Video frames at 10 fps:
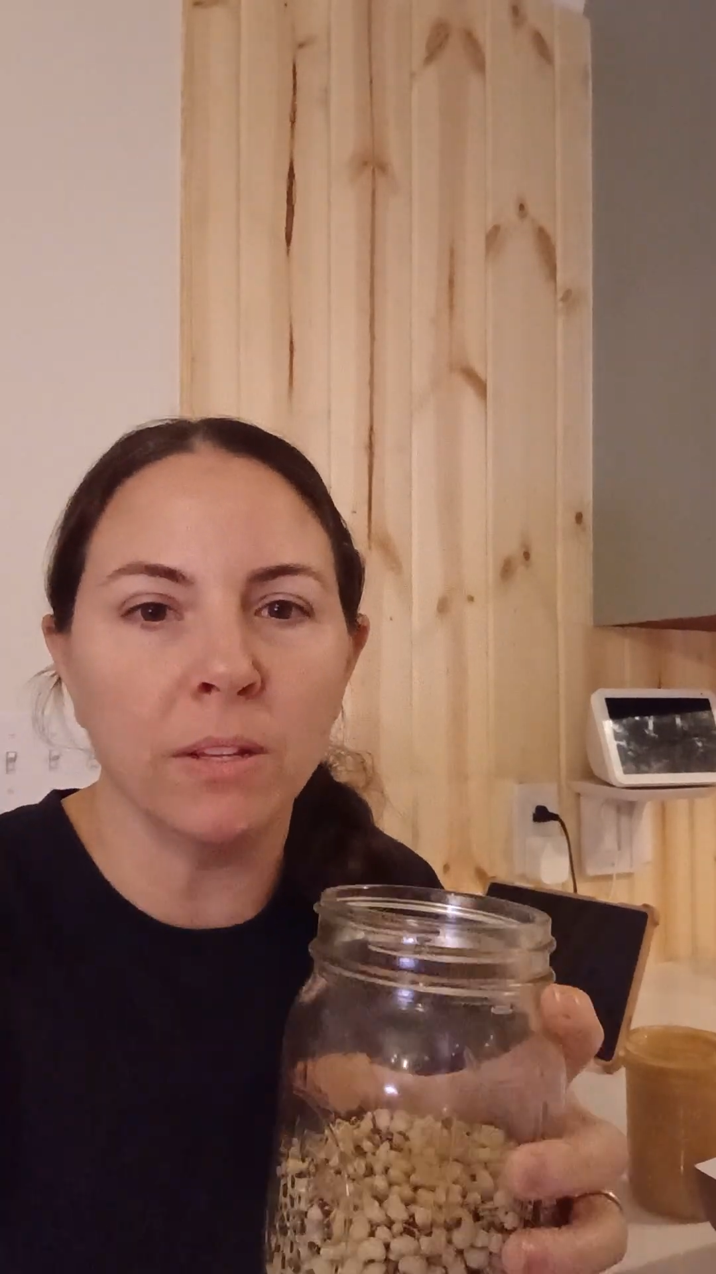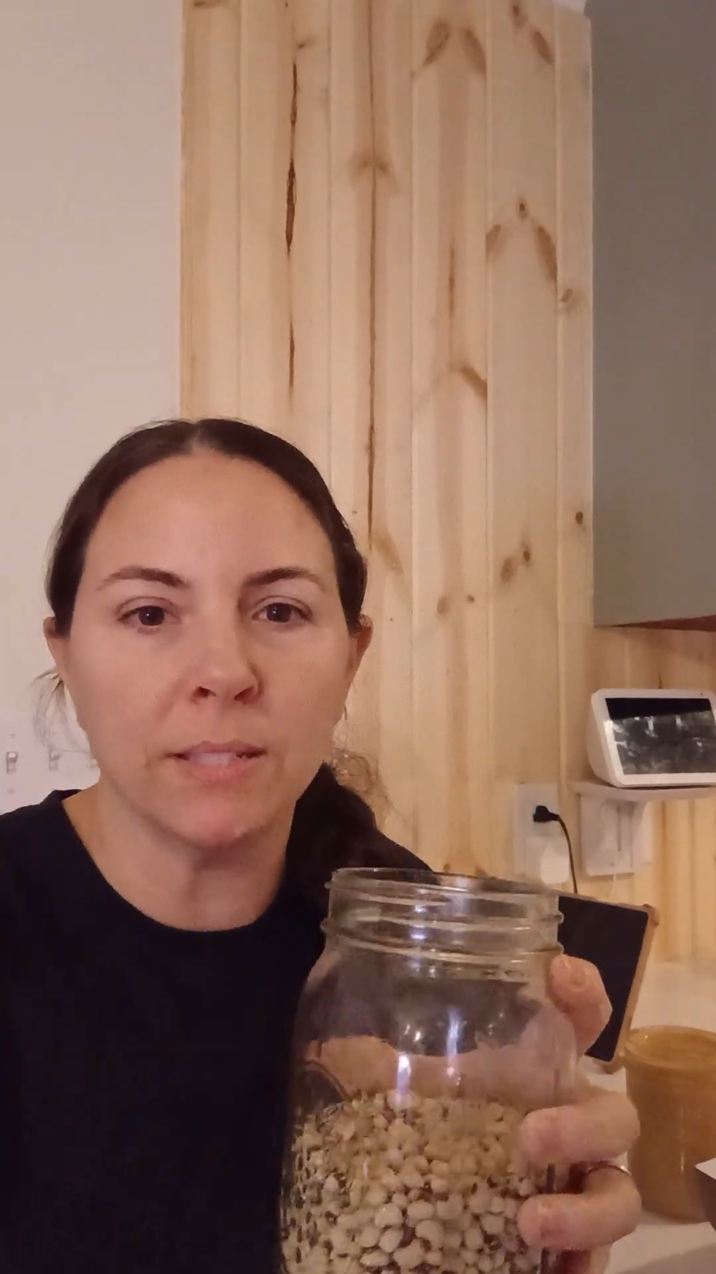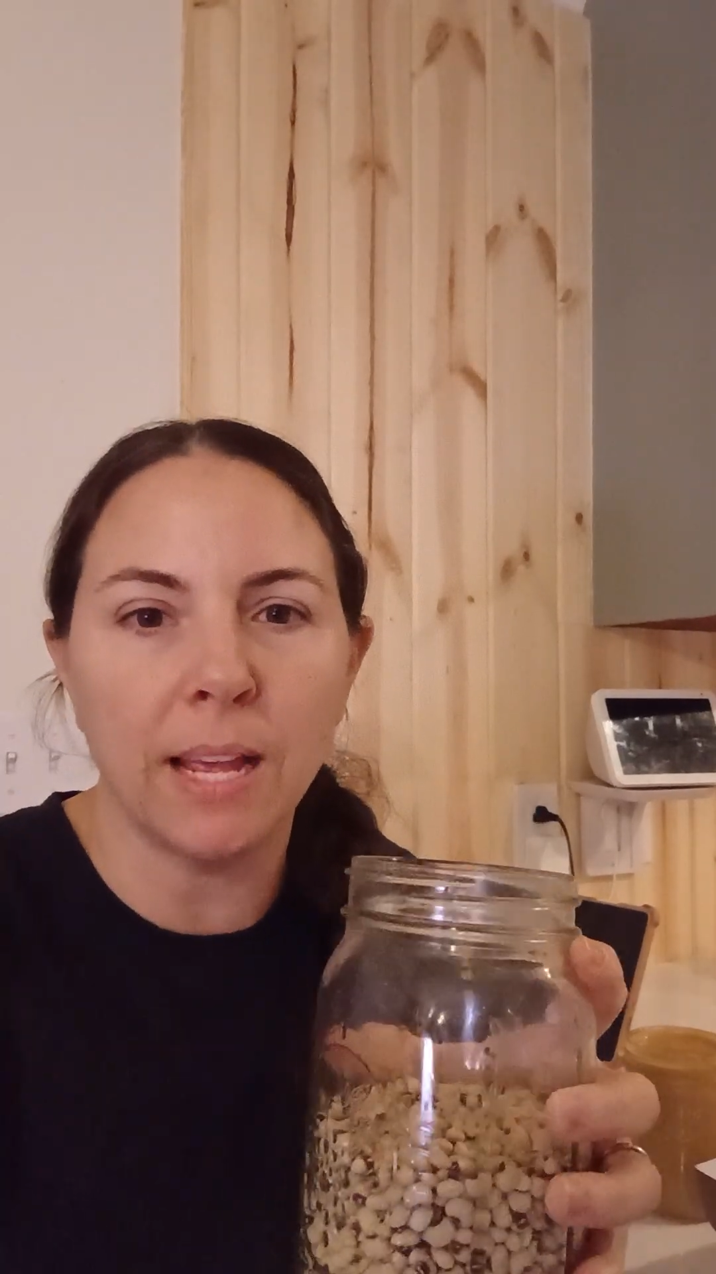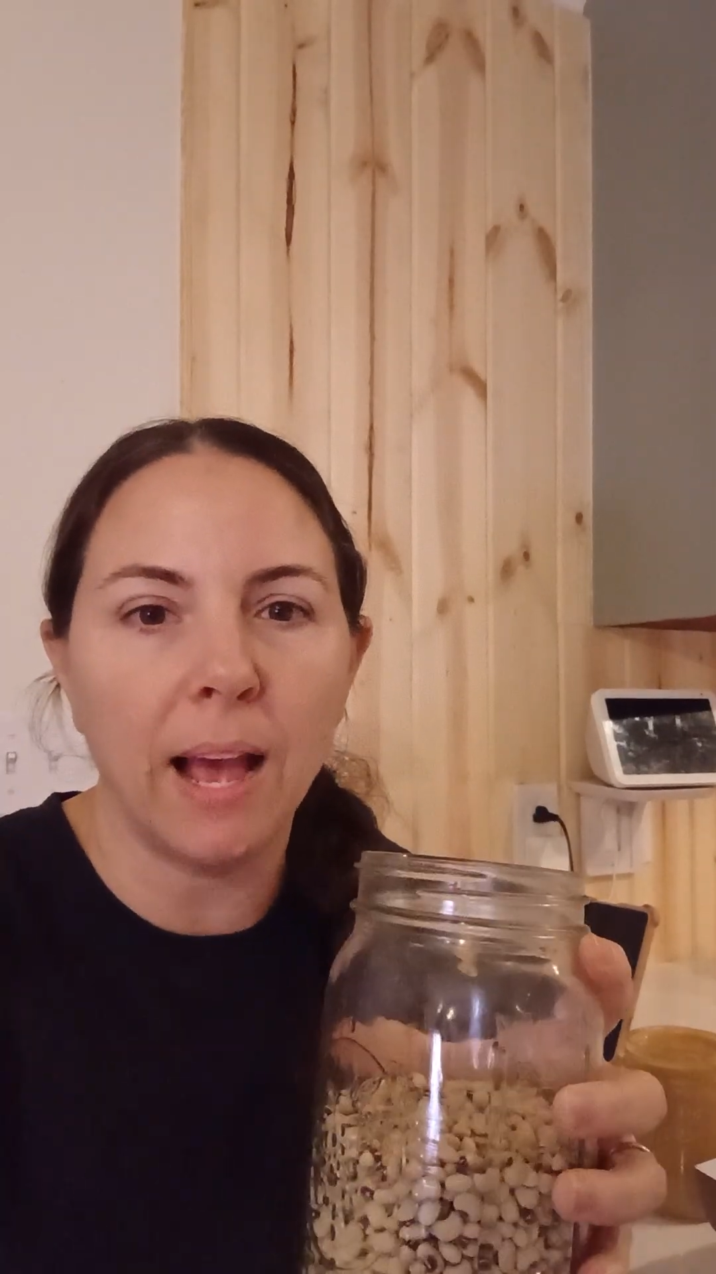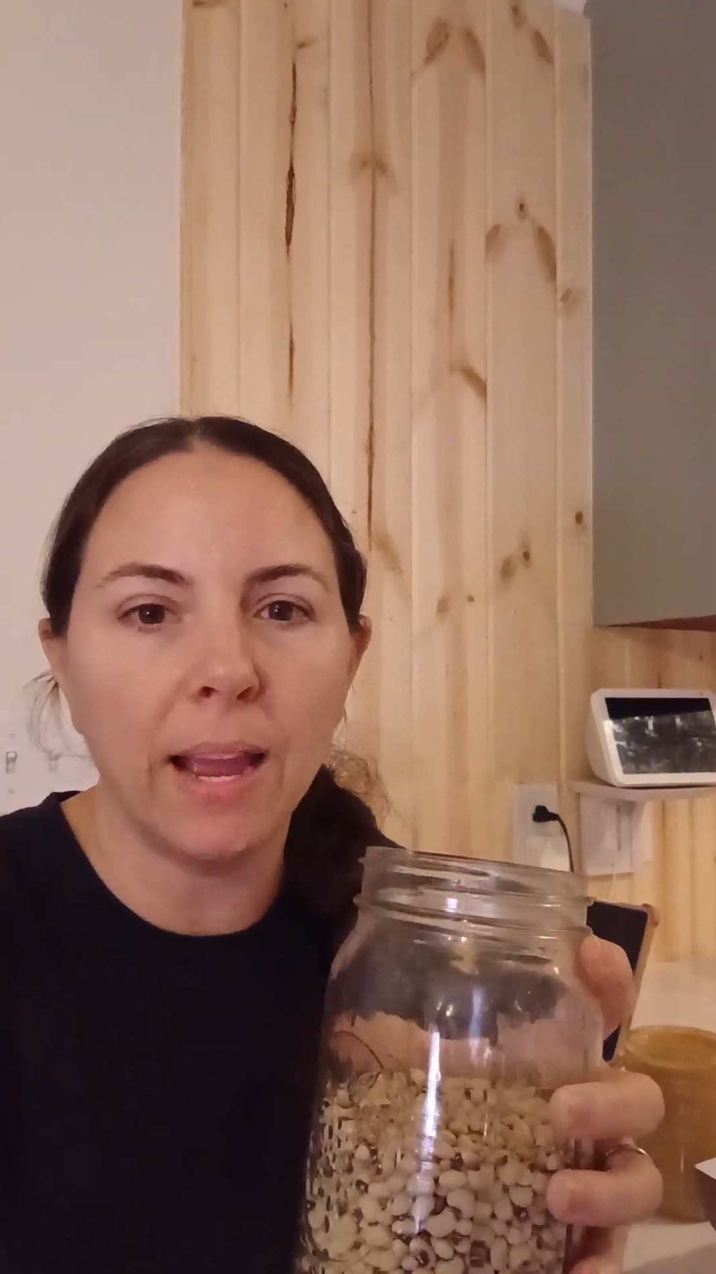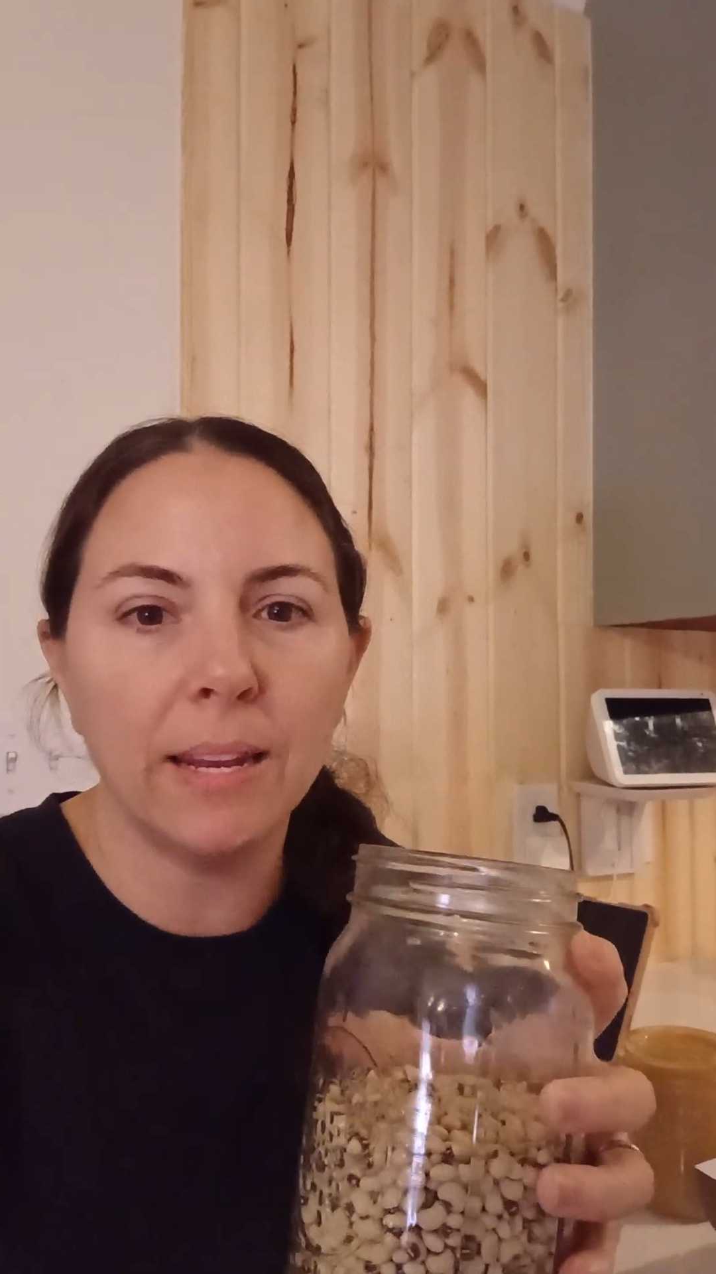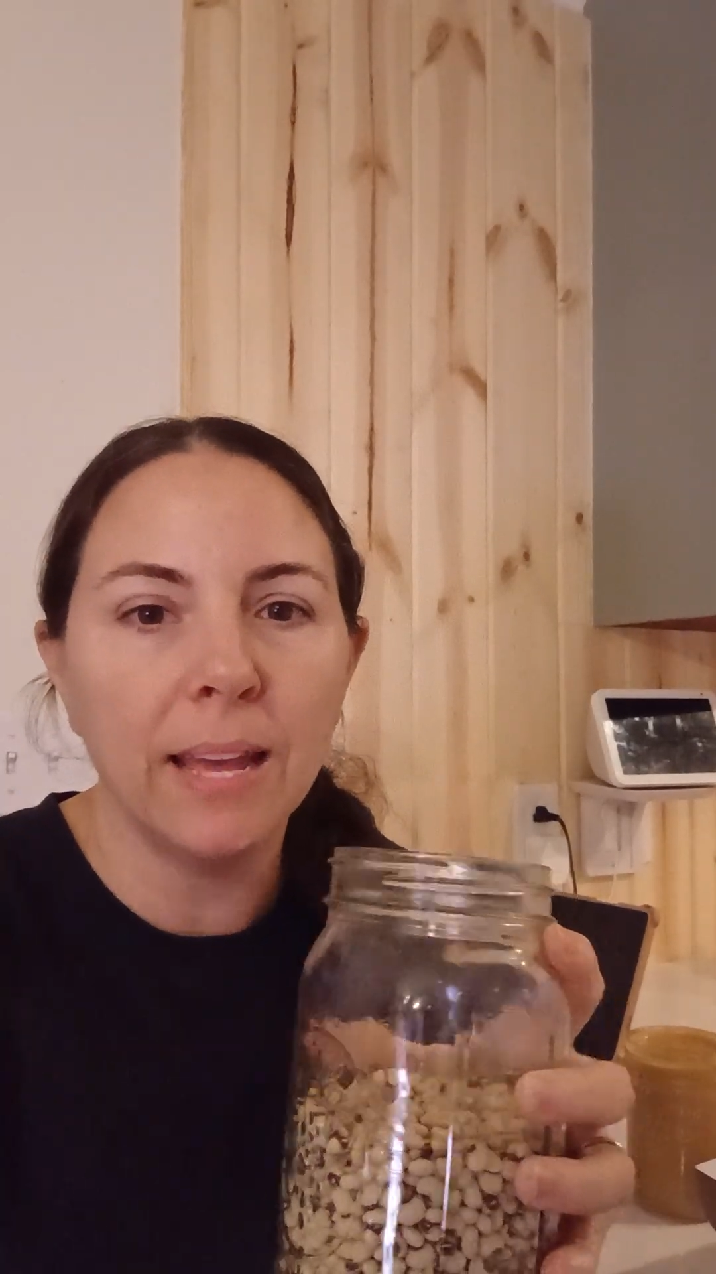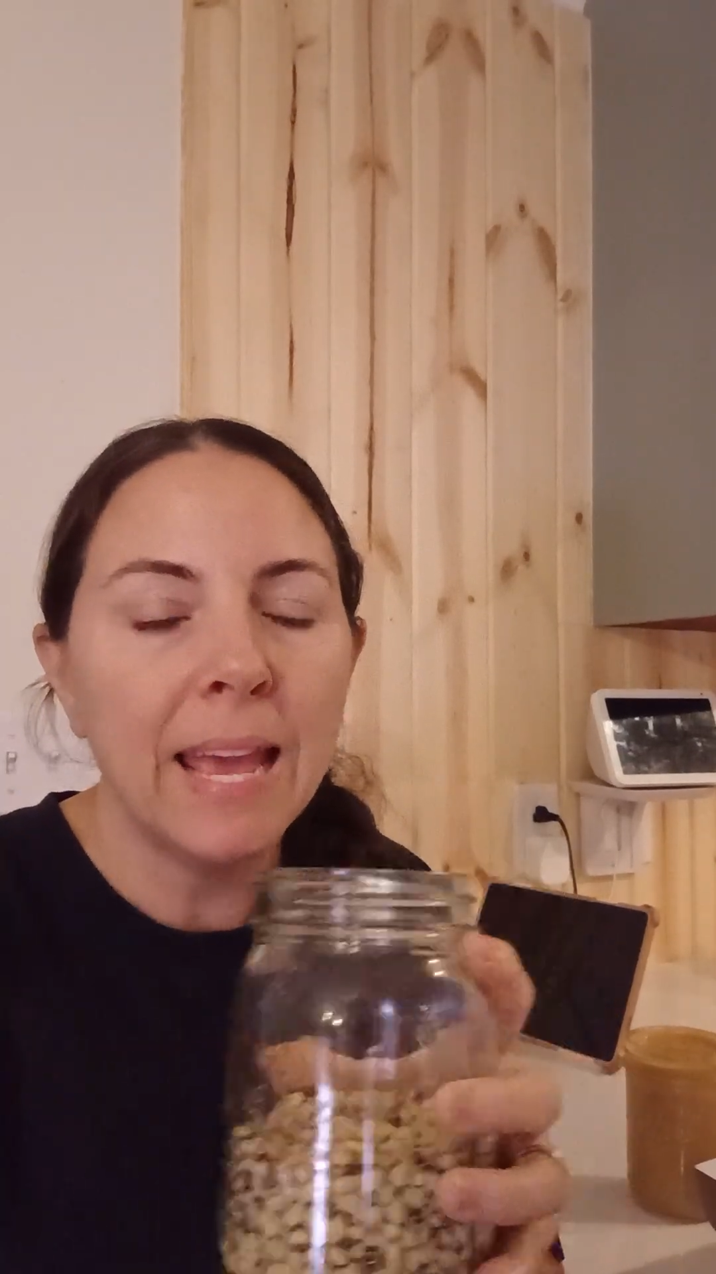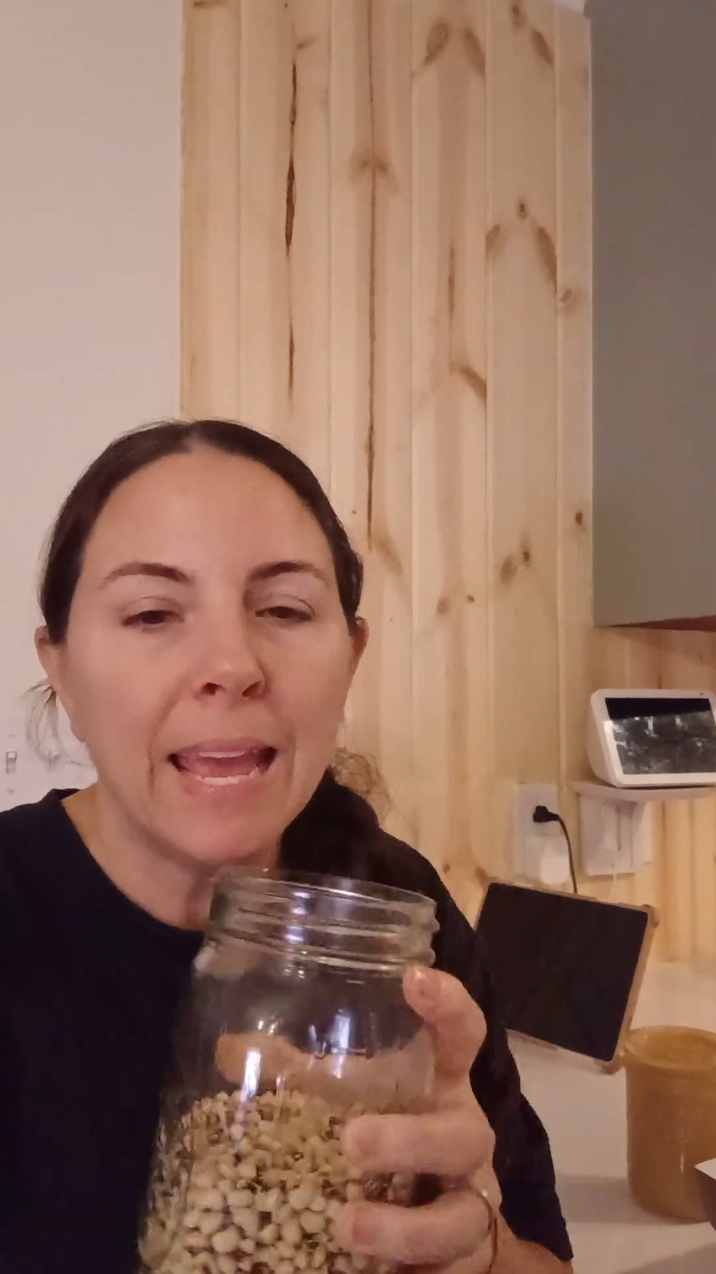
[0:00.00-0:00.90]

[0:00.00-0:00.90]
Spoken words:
inside.